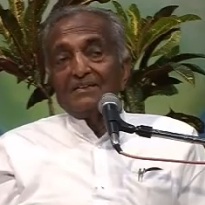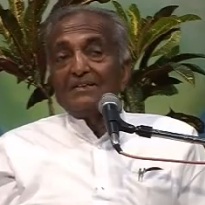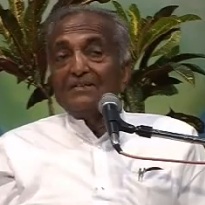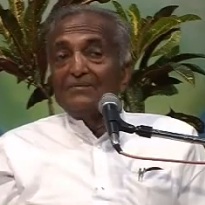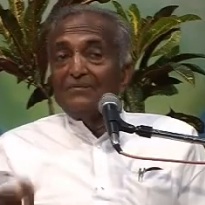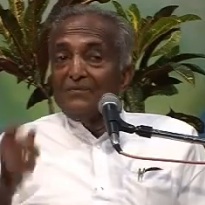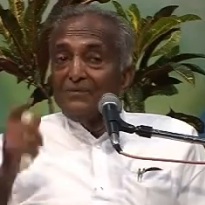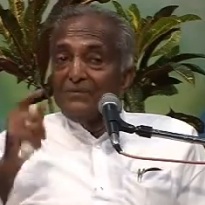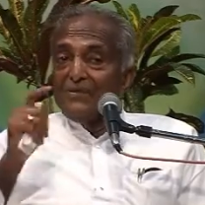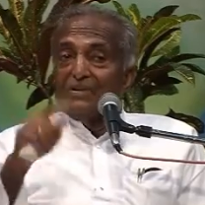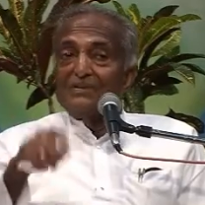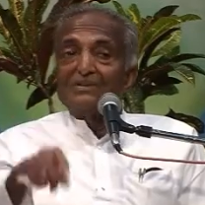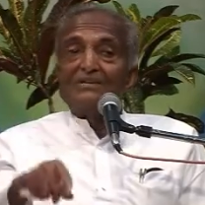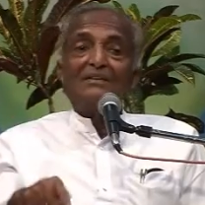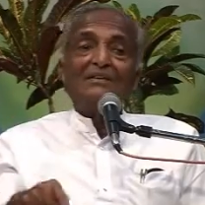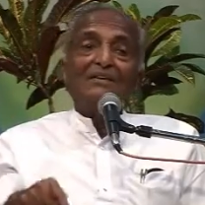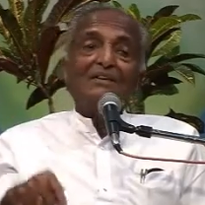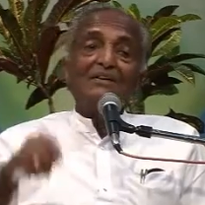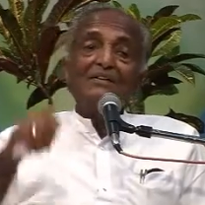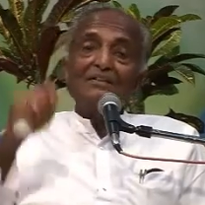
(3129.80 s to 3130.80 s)
he
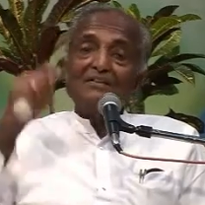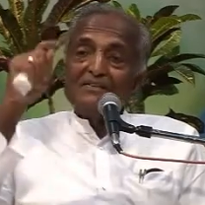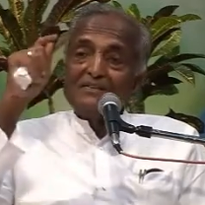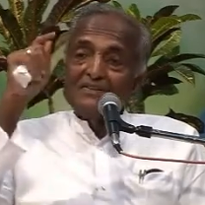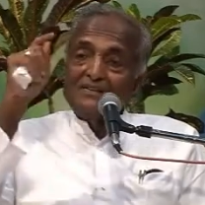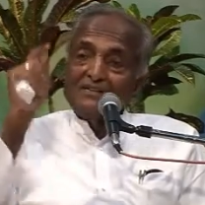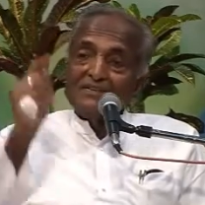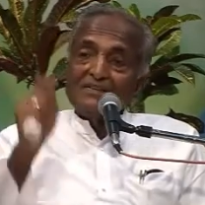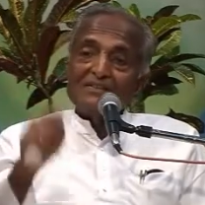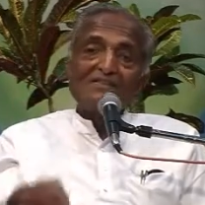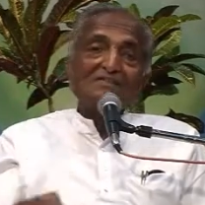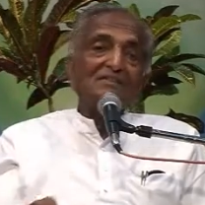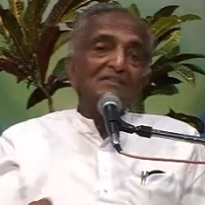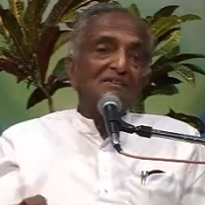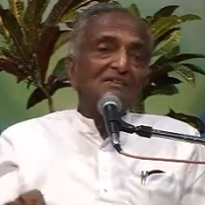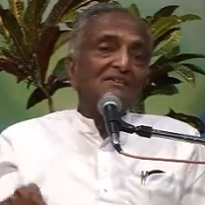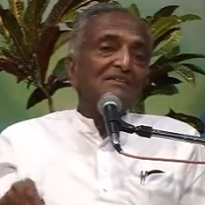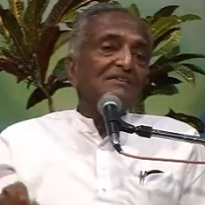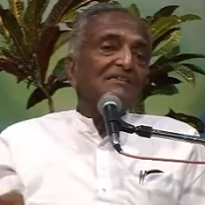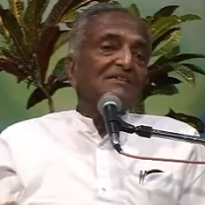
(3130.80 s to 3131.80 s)
faith he, he
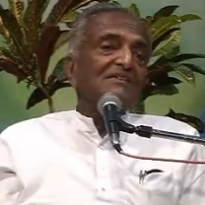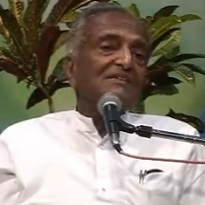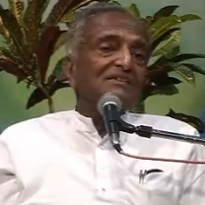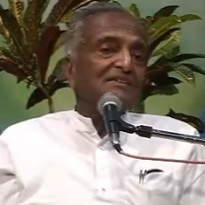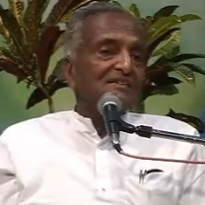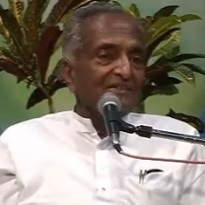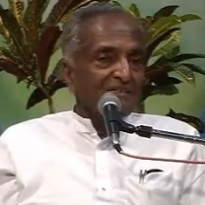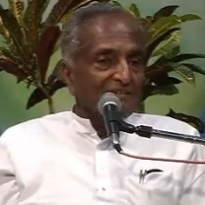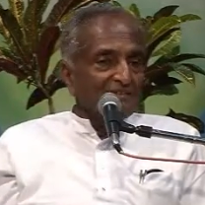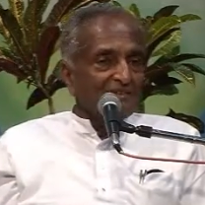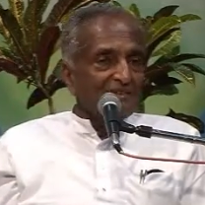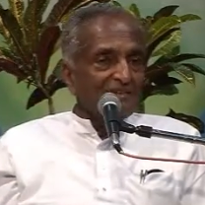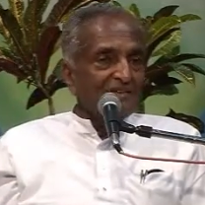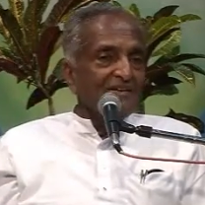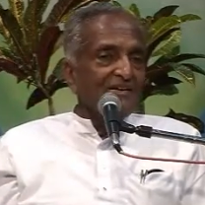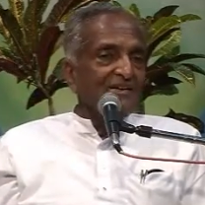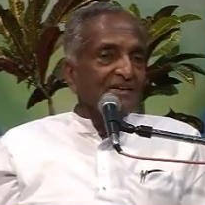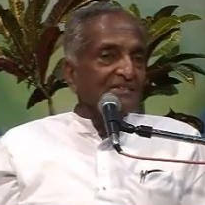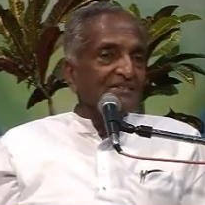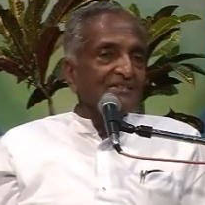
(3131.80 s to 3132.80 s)
trusted
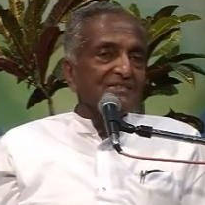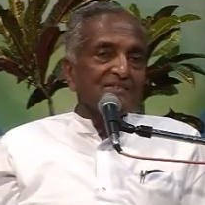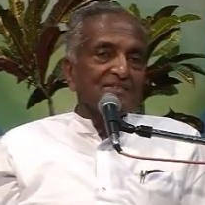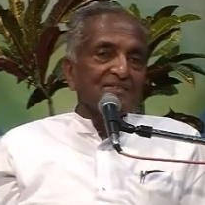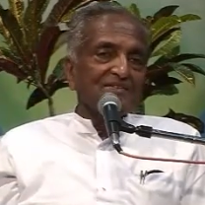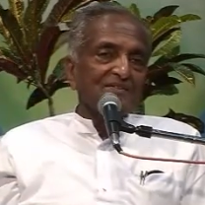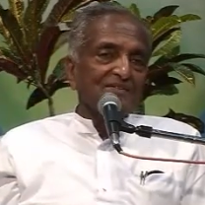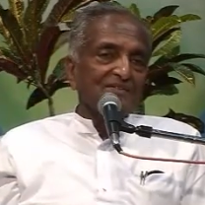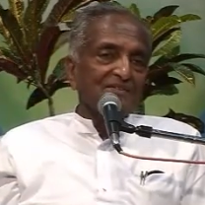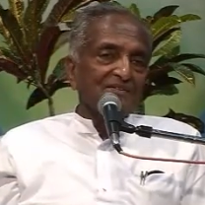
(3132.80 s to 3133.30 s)
us